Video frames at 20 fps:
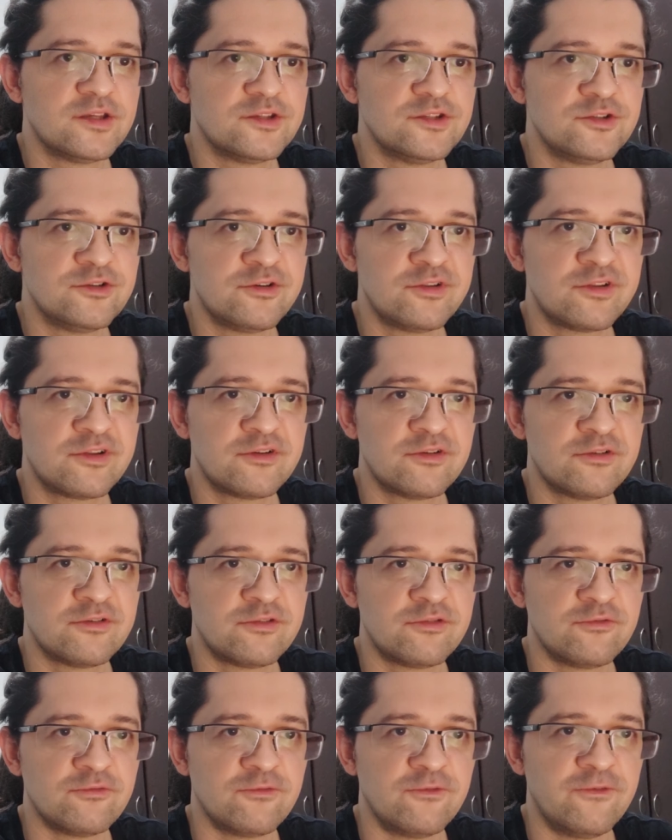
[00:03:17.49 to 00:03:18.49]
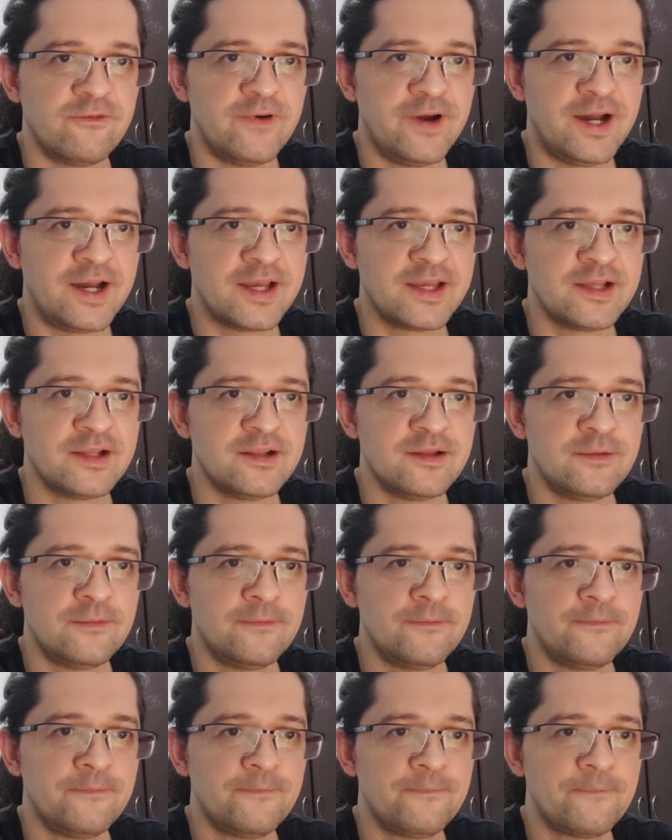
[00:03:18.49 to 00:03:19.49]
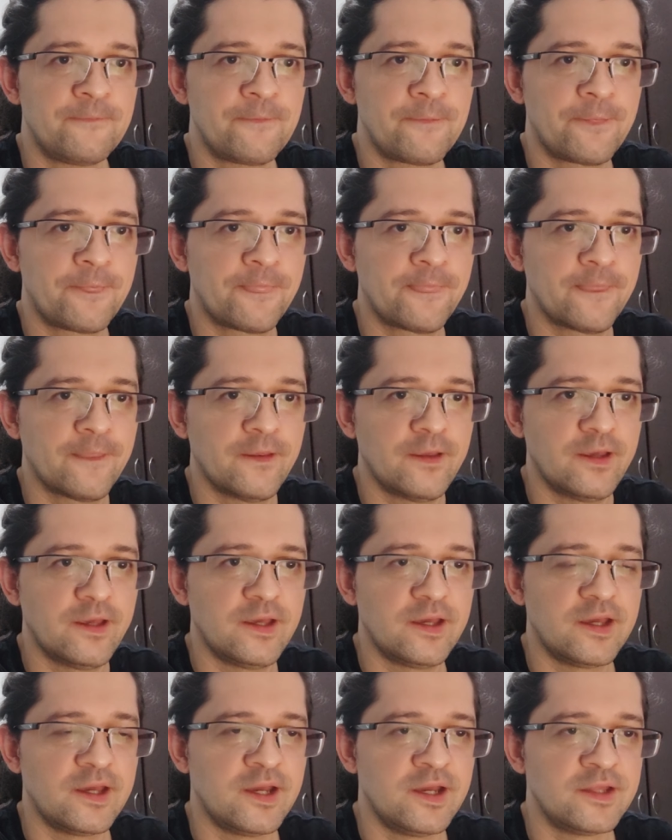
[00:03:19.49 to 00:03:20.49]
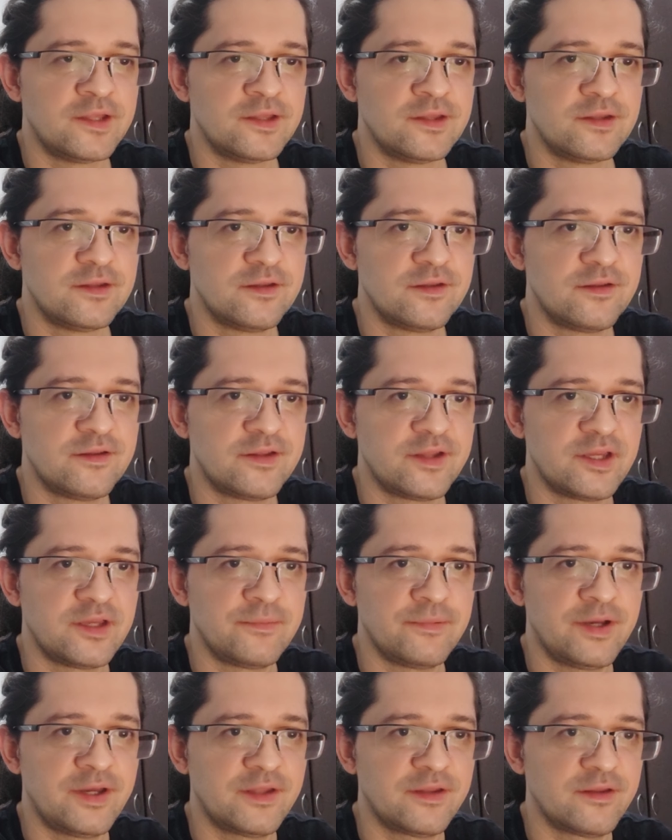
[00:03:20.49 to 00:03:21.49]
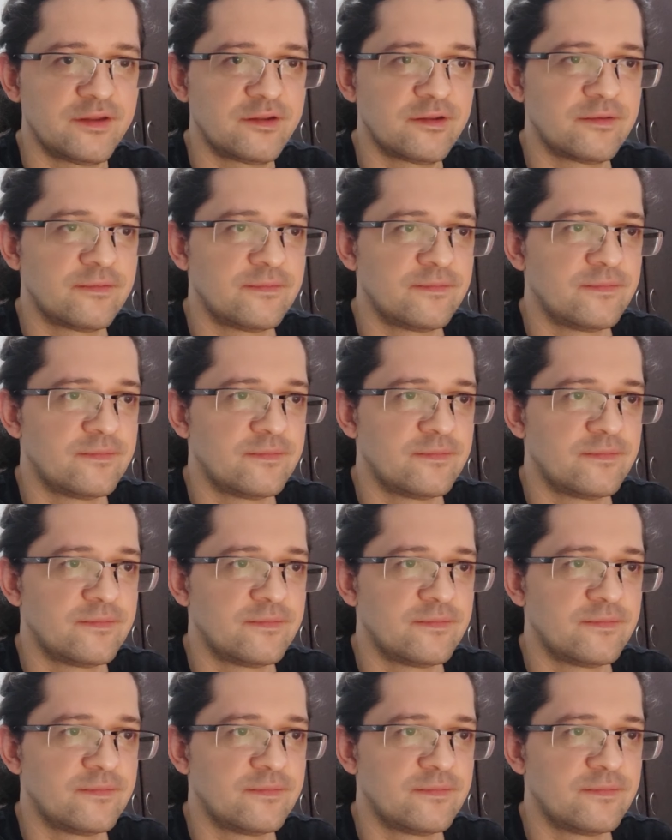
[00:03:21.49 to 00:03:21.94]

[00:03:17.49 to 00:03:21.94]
just go to File and Save As.